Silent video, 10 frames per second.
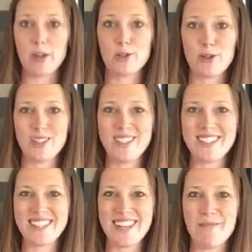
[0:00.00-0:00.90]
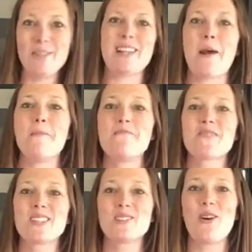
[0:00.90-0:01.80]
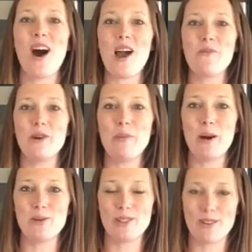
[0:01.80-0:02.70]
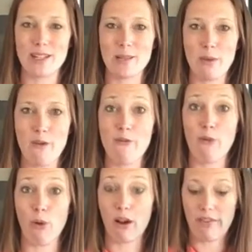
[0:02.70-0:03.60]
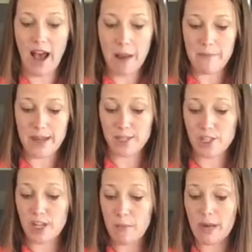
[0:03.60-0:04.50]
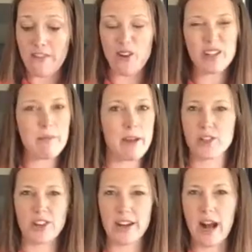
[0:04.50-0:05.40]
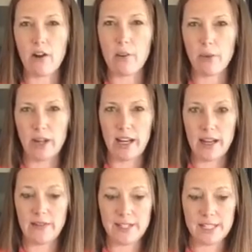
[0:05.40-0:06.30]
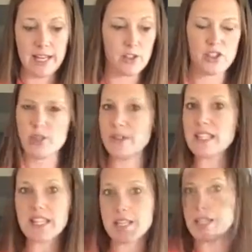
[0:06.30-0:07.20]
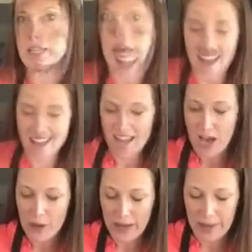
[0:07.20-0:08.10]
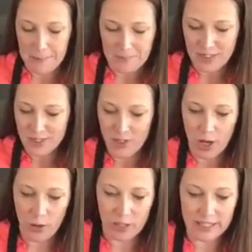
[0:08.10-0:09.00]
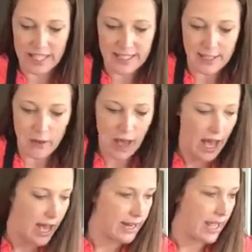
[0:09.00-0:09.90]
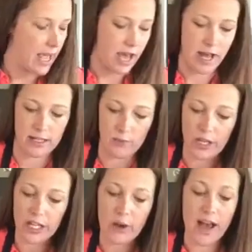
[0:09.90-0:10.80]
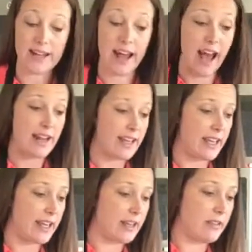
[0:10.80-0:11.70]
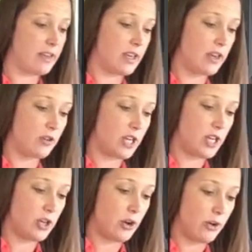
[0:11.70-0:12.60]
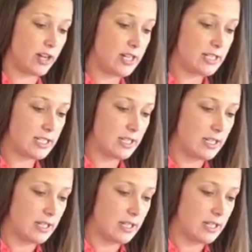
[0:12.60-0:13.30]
So there's 6 items in it. So I will post the recipe for that mixture, but I've already measured it out and put it in this container just so it's easy to add. Okay, so let's go ahead and we're gonna go ahead and add in the Greek yogurt.